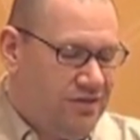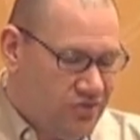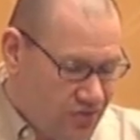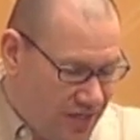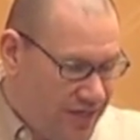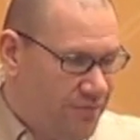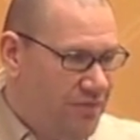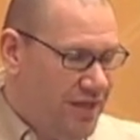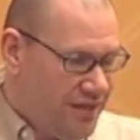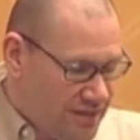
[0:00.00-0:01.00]
try to
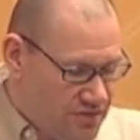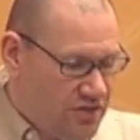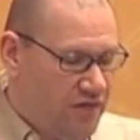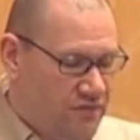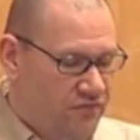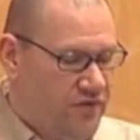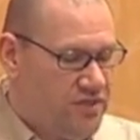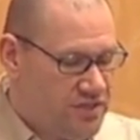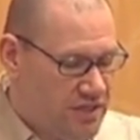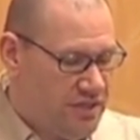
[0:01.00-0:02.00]
make it soft and
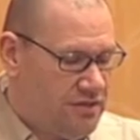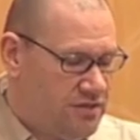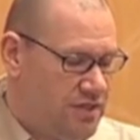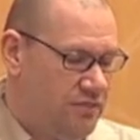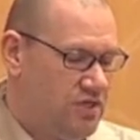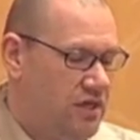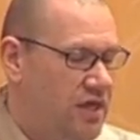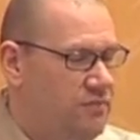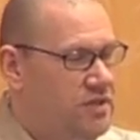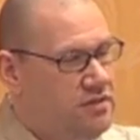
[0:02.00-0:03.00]
fuzzy at the same
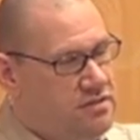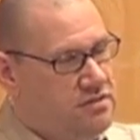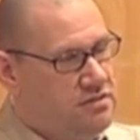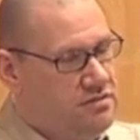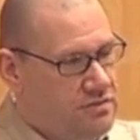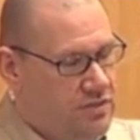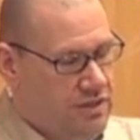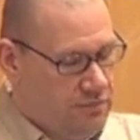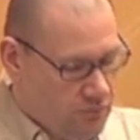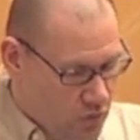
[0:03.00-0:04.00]
time because you
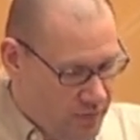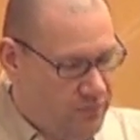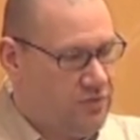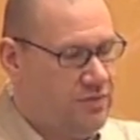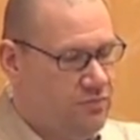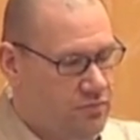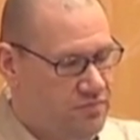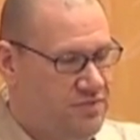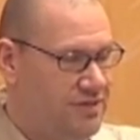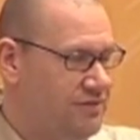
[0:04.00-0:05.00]
want more people to be
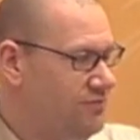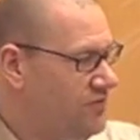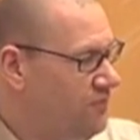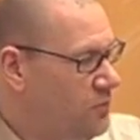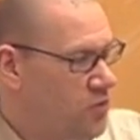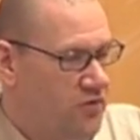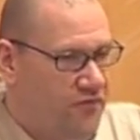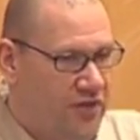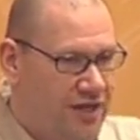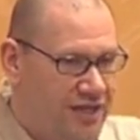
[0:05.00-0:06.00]
the more
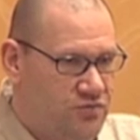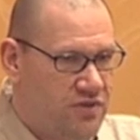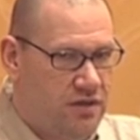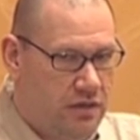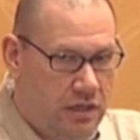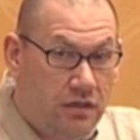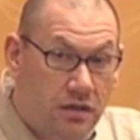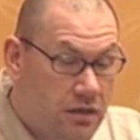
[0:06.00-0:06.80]
flies with honey.